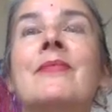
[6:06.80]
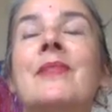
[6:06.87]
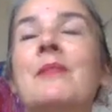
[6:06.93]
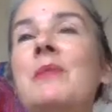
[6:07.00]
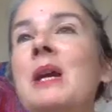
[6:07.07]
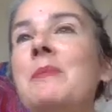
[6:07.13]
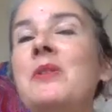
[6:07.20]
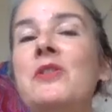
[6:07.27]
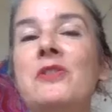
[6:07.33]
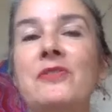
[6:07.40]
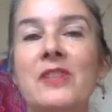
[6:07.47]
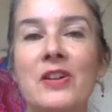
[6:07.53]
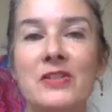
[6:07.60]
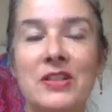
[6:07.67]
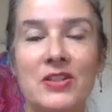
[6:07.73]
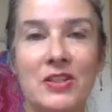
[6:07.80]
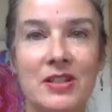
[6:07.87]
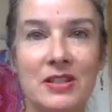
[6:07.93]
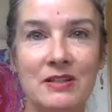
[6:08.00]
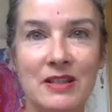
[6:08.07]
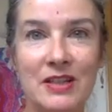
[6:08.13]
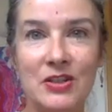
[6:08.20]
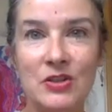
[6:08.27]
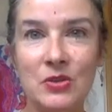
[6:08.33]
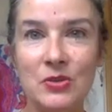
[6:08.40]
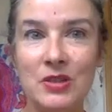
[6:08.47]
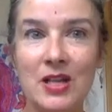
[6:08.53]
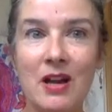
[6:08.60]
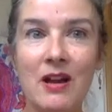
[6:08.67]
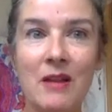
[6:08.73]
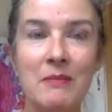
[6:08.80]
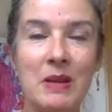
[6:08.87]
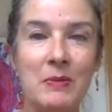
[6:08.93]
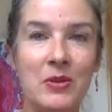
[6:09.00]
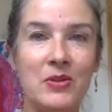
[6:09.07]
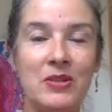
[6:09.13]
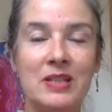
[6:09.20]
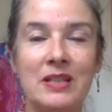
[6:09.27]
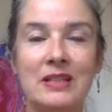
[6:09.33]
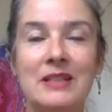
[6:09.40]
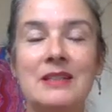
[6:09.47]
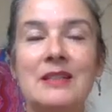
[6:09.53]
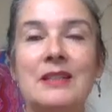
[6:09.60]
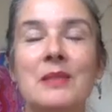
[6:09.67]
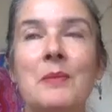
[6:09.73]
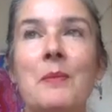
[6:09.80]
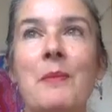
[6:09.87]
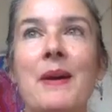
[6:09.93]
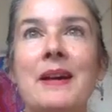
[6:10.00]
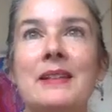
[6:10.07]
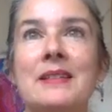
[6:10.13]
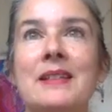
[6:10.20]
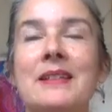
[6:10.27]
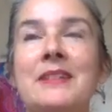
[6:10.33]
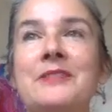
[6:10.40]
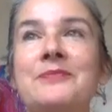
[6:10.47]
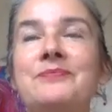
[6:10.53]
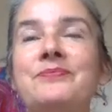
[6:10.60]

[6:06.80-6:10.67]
Maybe you felt it just in that short time, maybe you didn't, doesn't matter.